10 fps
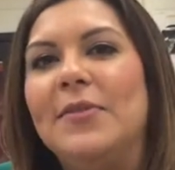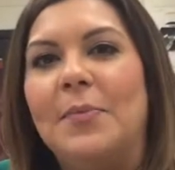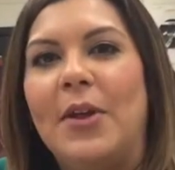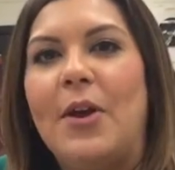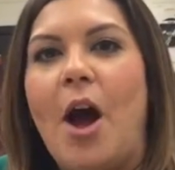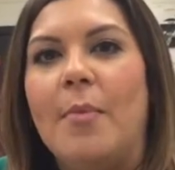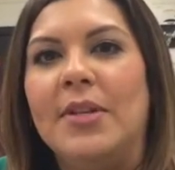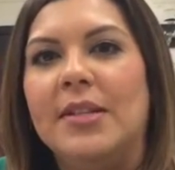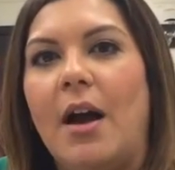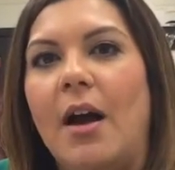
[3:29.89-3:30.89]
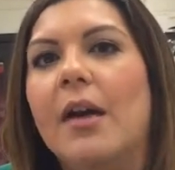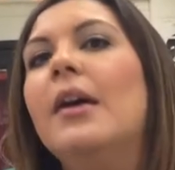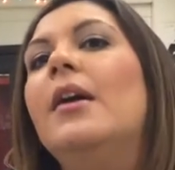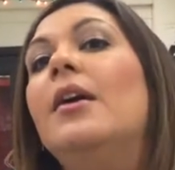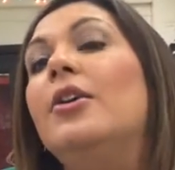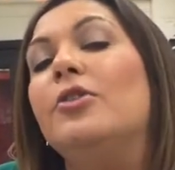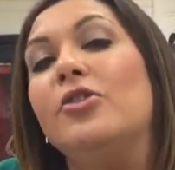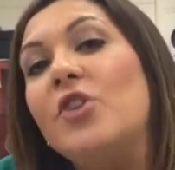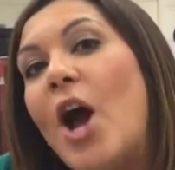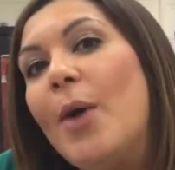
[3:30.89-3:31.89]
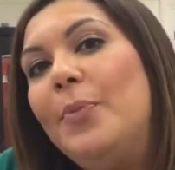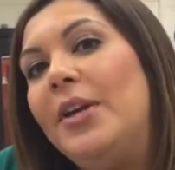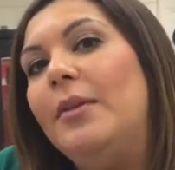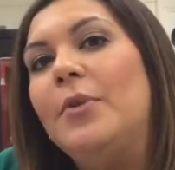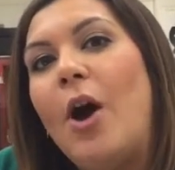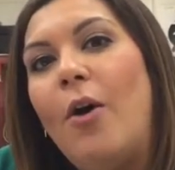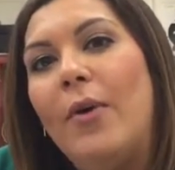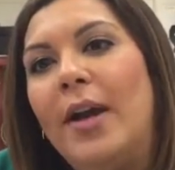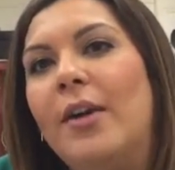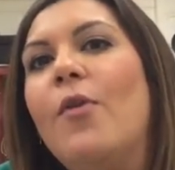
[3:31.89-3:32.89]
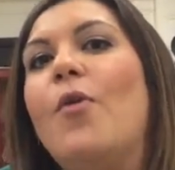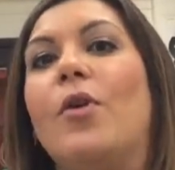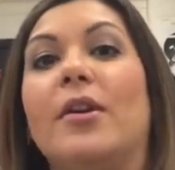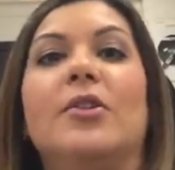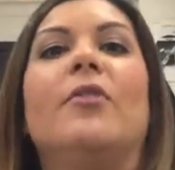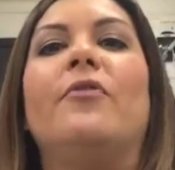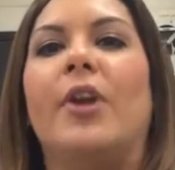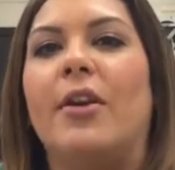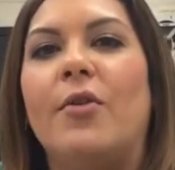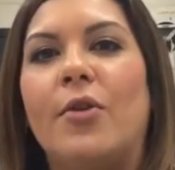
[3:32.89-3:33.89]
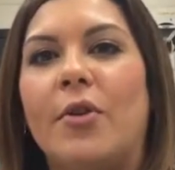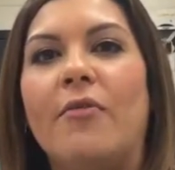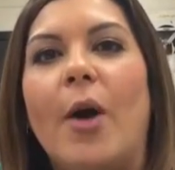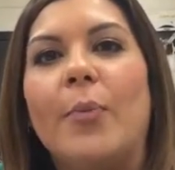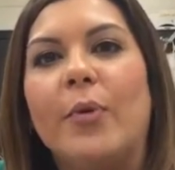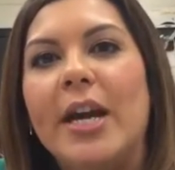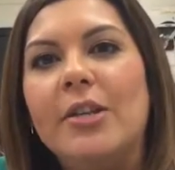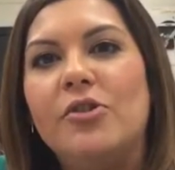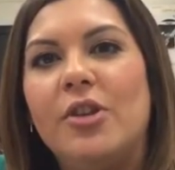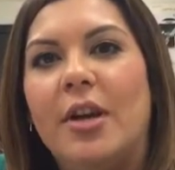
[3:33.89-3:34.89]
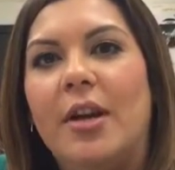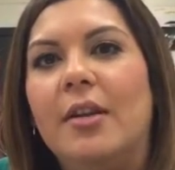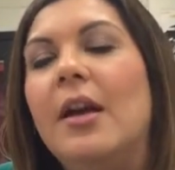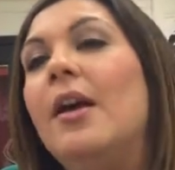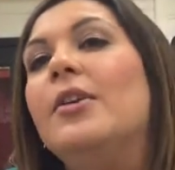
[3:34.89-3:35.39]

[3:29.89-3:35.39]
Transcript: Some of the comments are, good job, keep going, or don't forget order of operation,